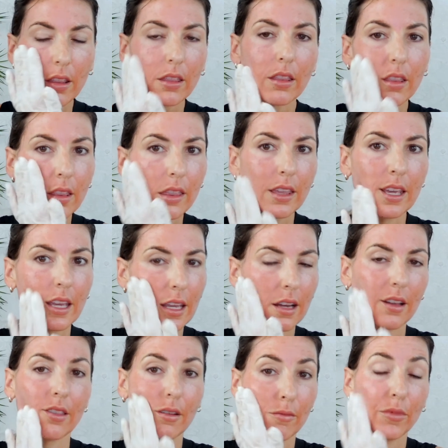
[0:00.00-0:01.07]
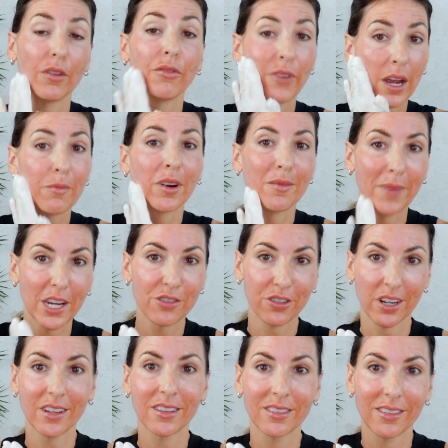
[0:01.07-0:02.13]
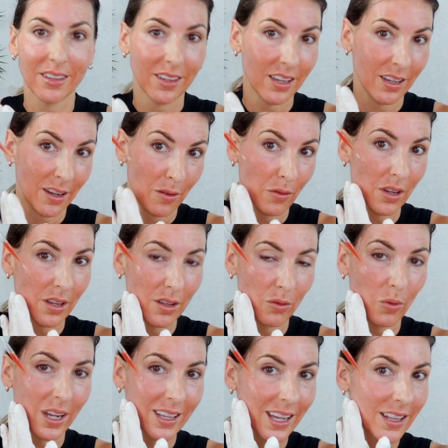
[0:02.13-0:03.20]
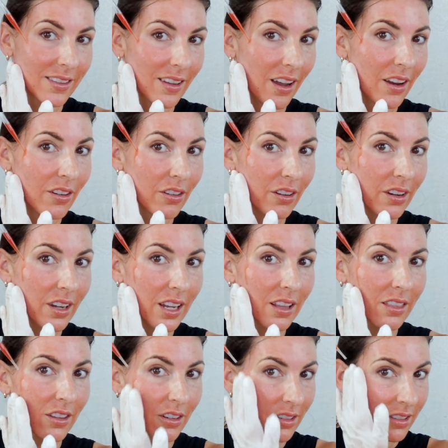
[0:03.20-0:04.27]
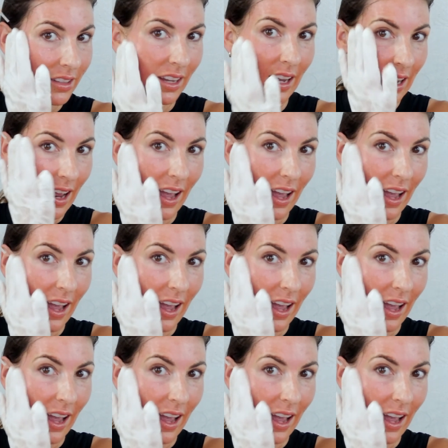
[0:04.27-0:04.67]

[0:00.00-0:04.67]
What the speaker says: the fibrin matrix is what gets underneath your skin,